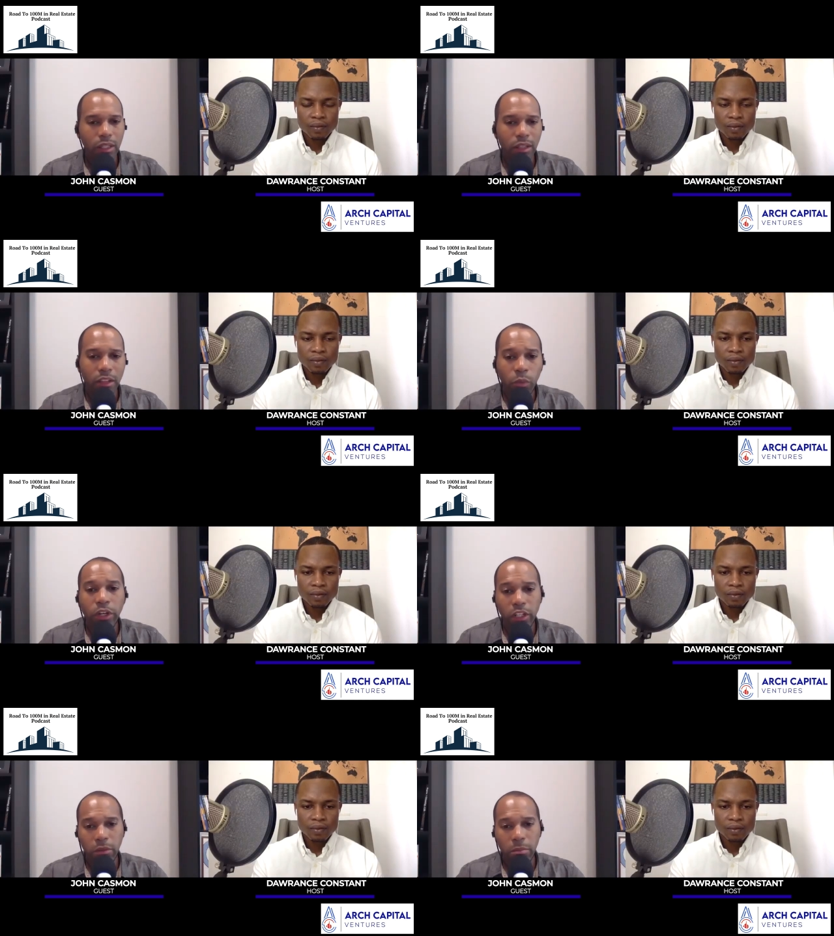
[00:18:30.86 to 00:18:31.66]
Speaker 1: then
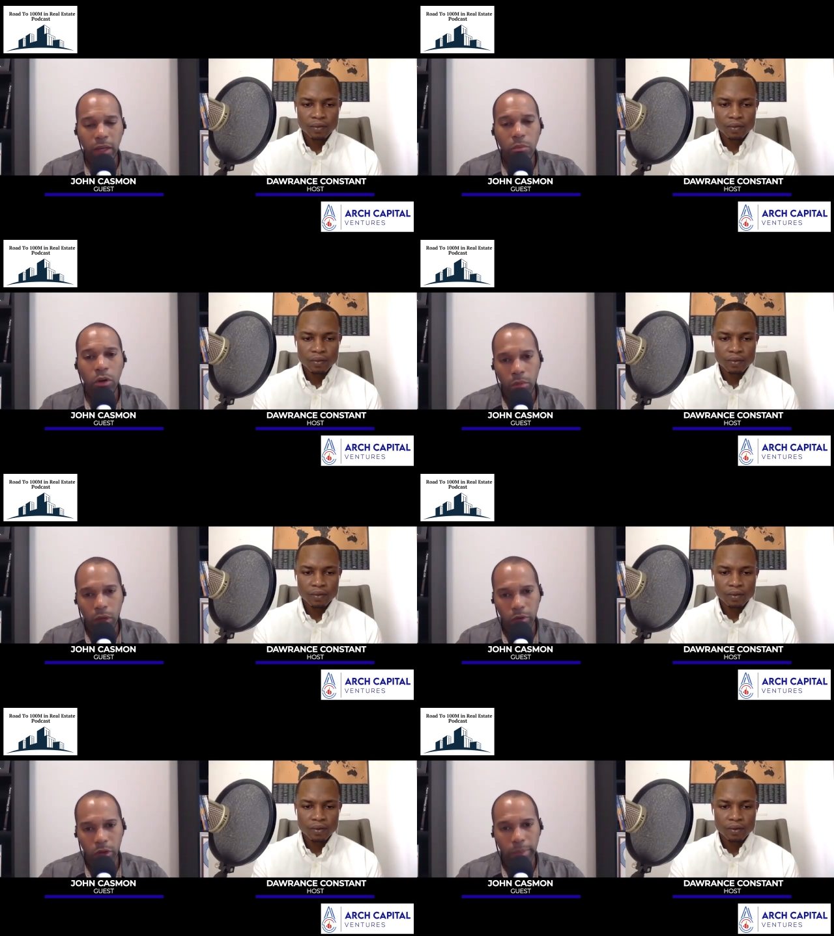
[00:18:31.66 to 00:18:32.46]
we're going to make more
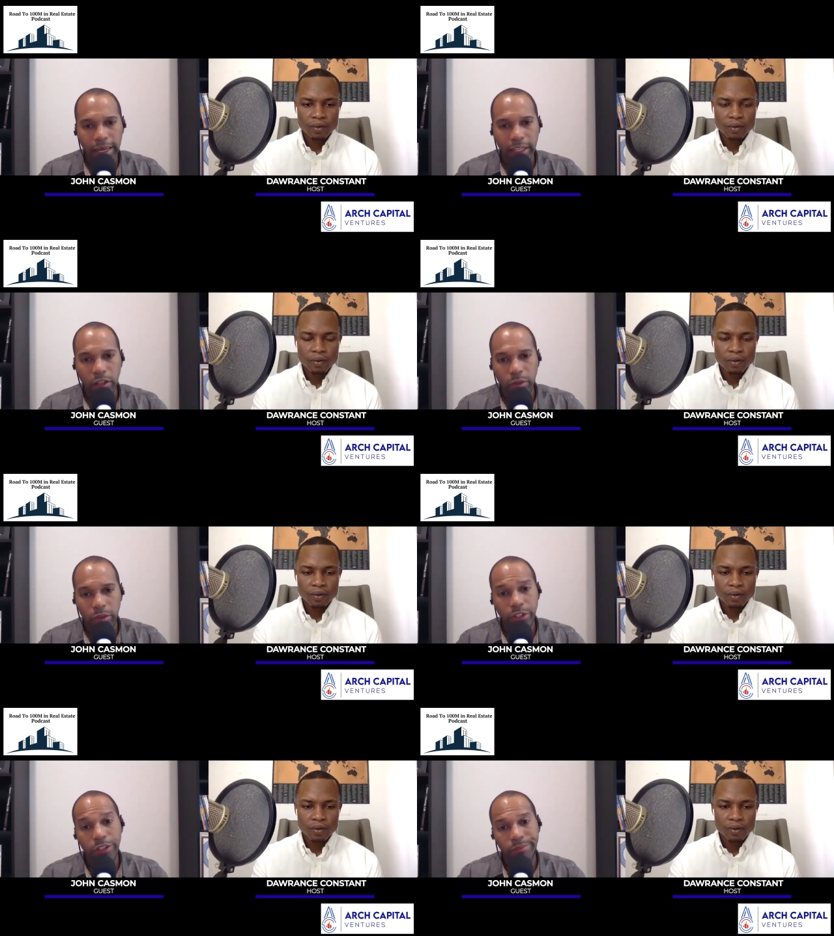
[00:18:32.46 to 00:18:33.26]
money on the back end of the
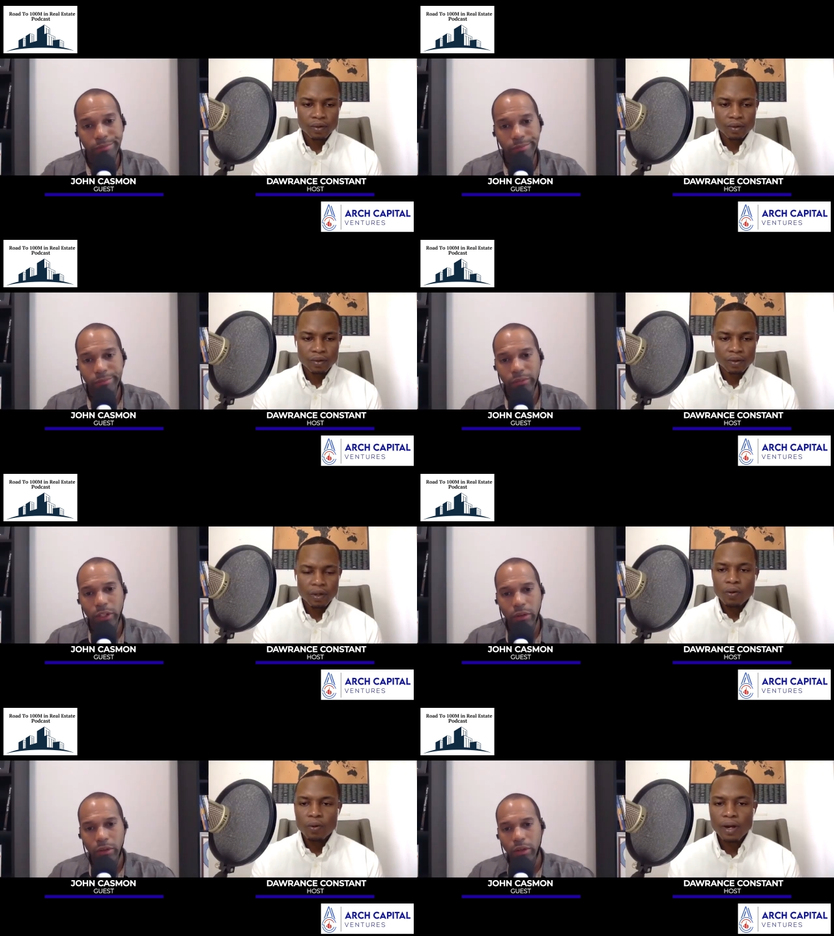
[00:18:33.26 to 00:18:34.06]
return.
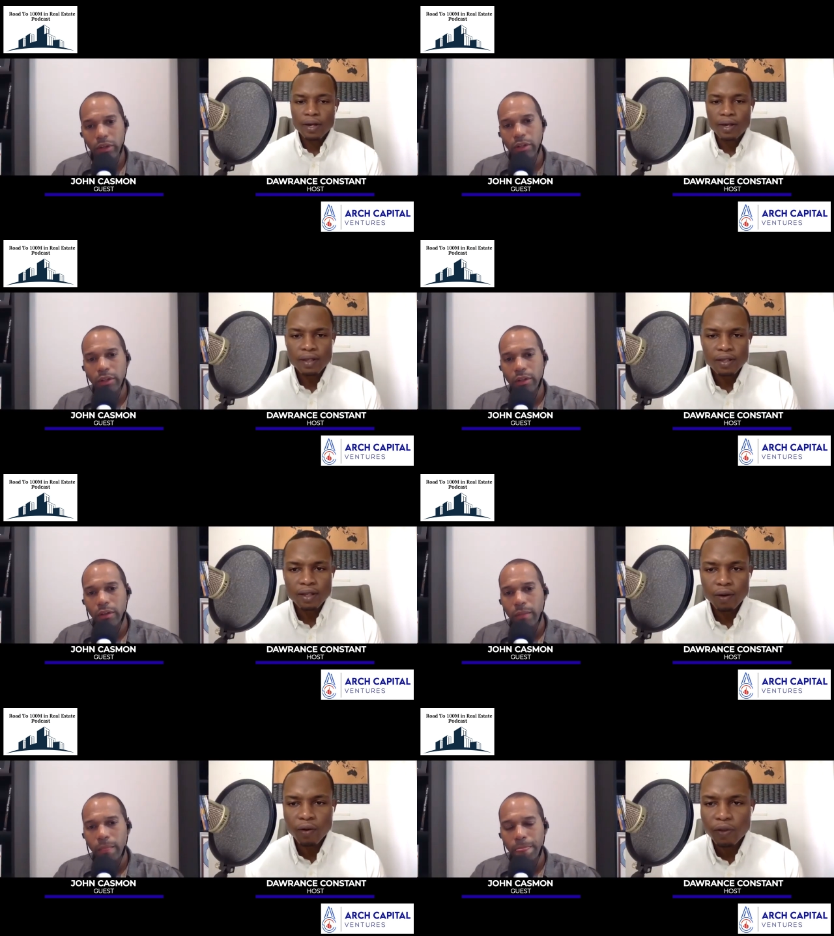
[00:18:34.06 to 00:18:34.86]
Speaker 2: Right. And
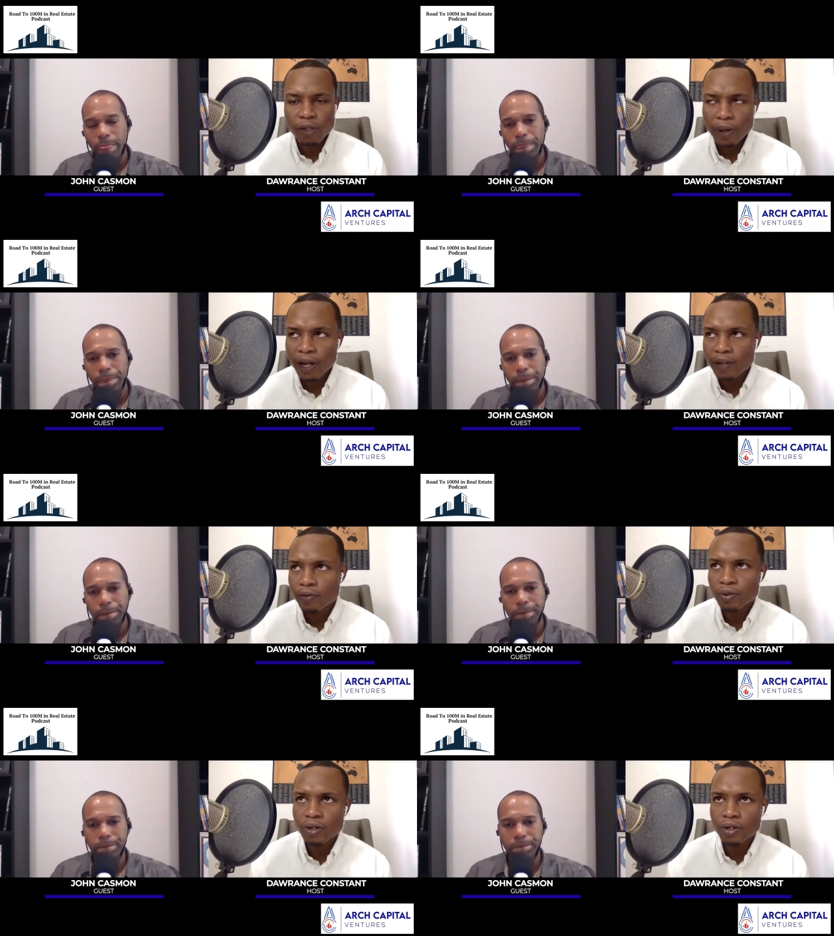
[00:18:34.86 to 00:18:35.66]
it, over the
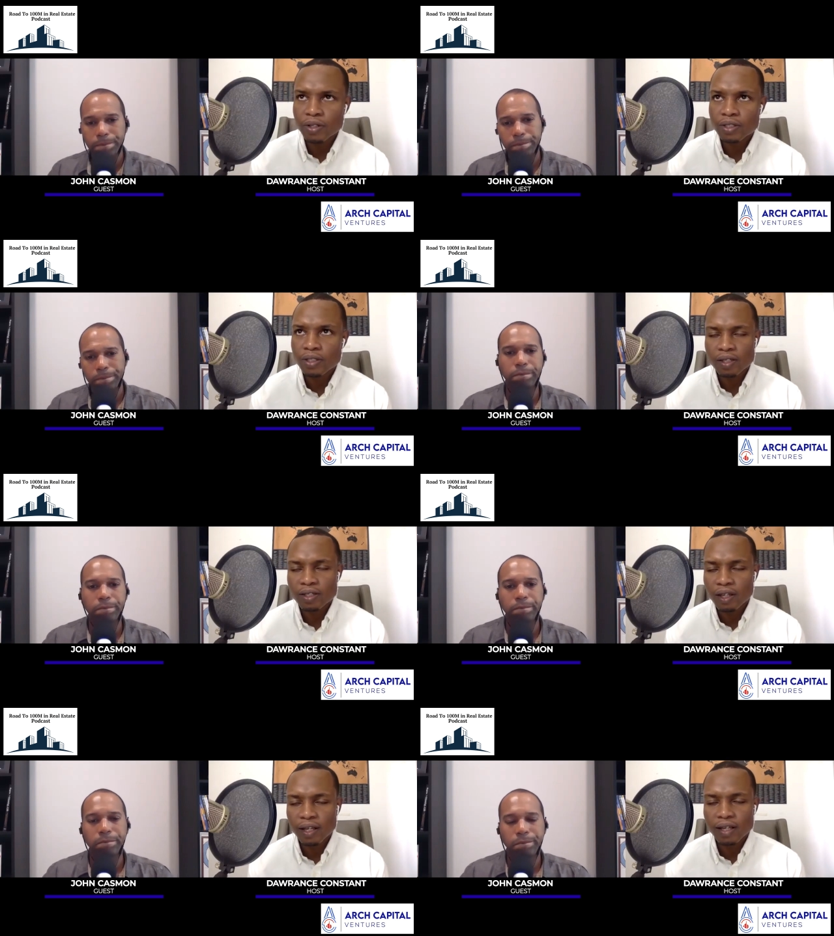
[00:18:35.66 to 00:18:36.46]
past few years,
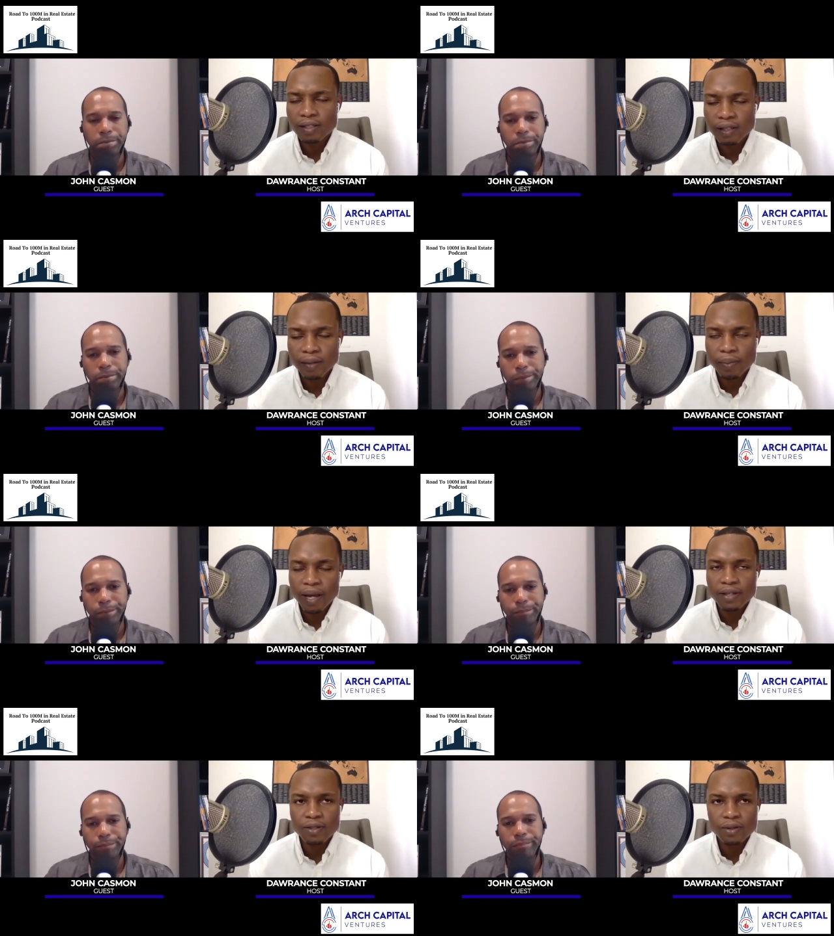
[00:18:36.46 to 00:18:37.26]
let's say last uh,
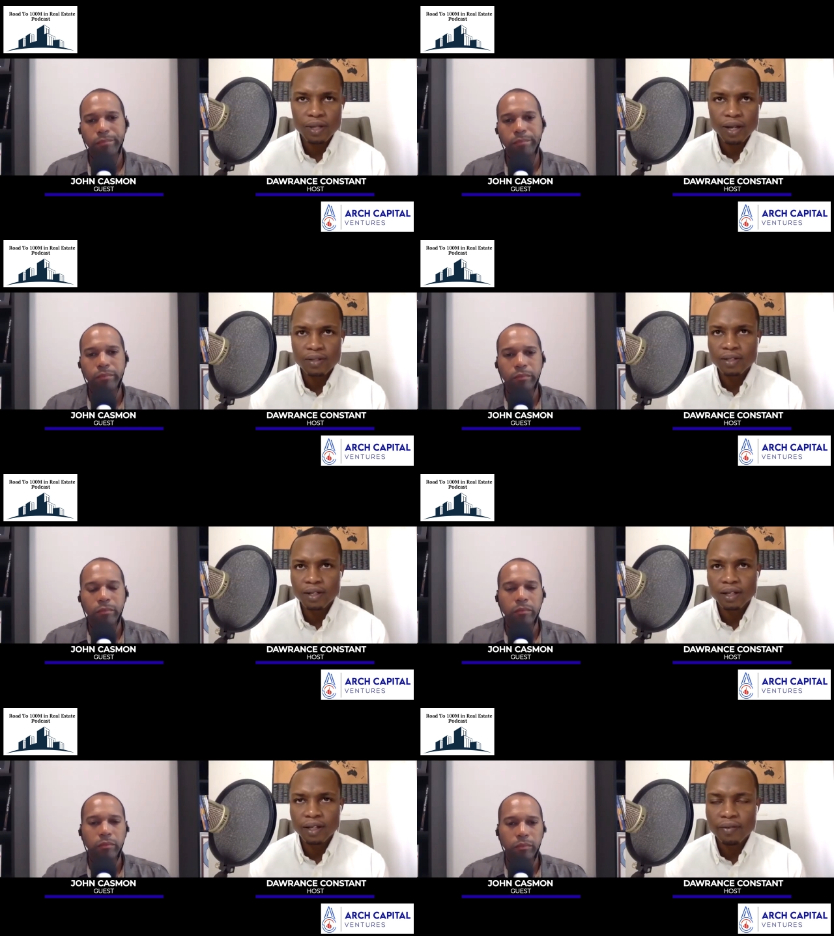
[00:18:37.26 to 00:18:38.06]
past
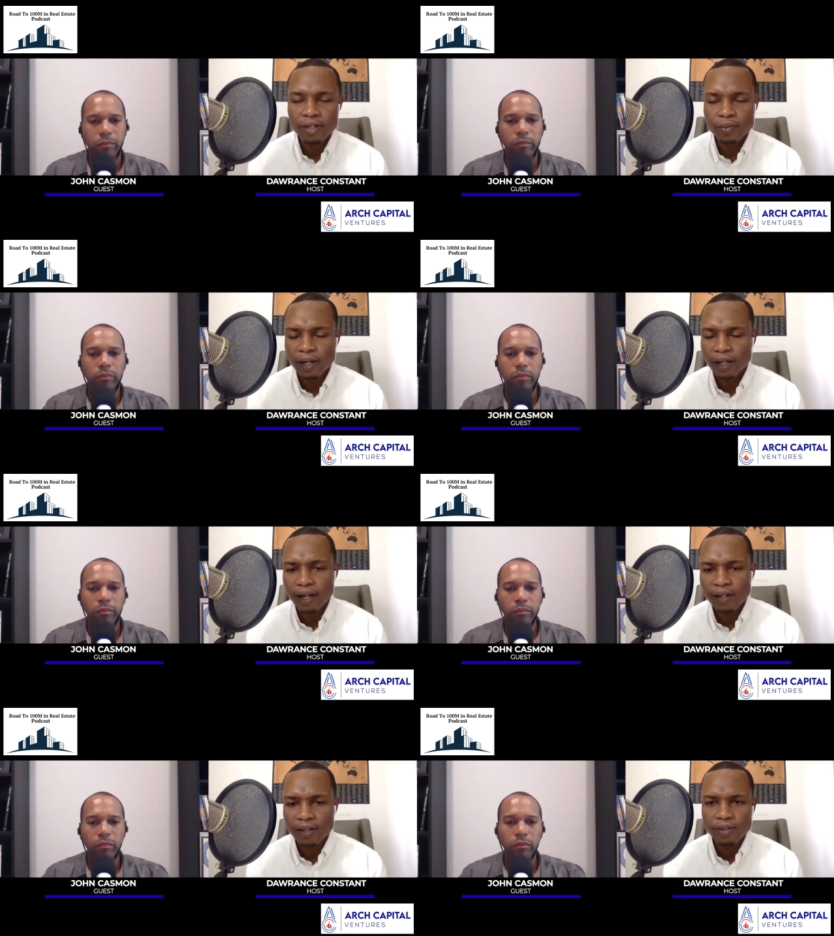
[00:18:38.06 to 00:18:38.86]
2011, it's been a
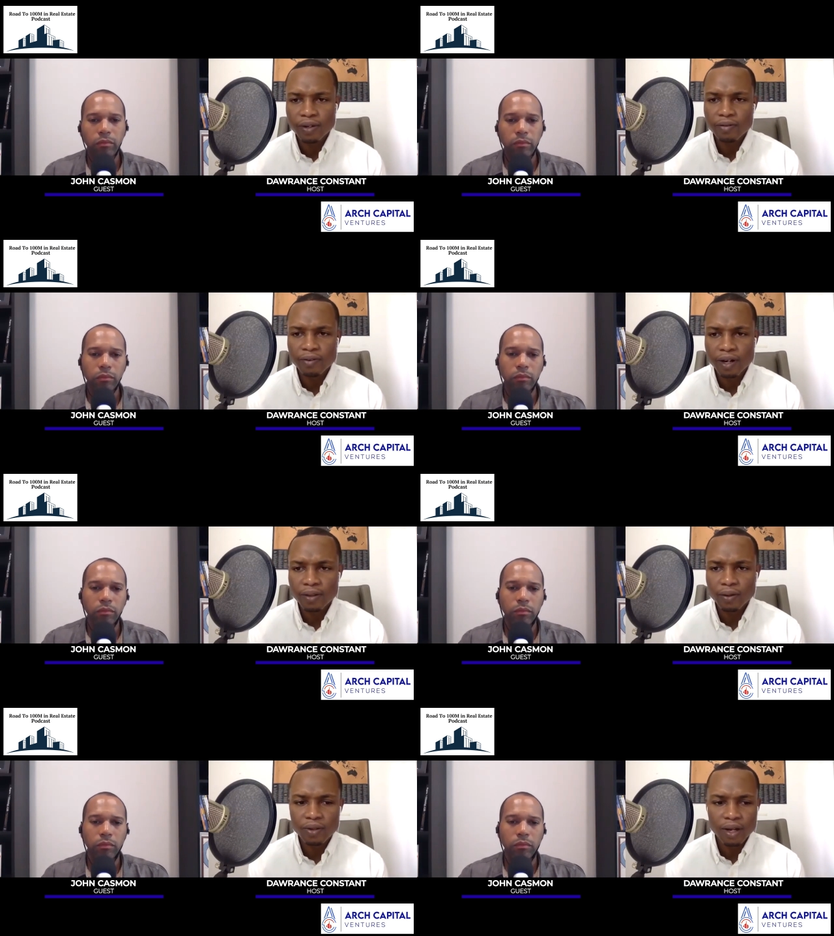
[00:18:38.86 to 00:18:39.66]
lot easier to
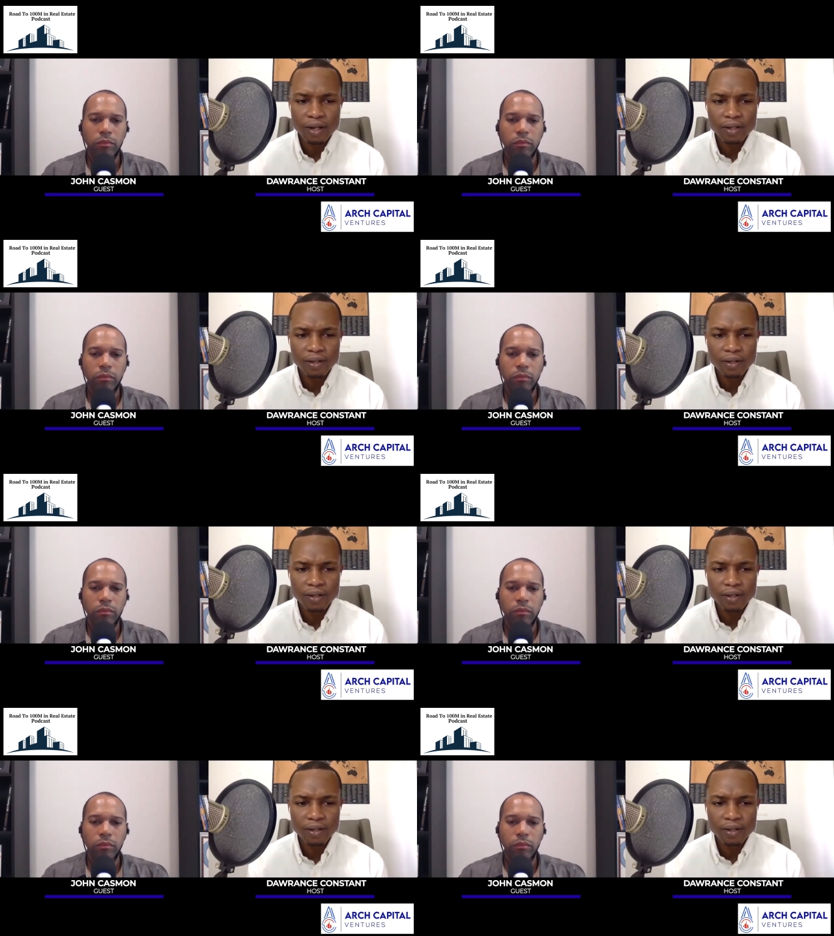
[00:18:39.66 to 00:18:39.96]
find those kind of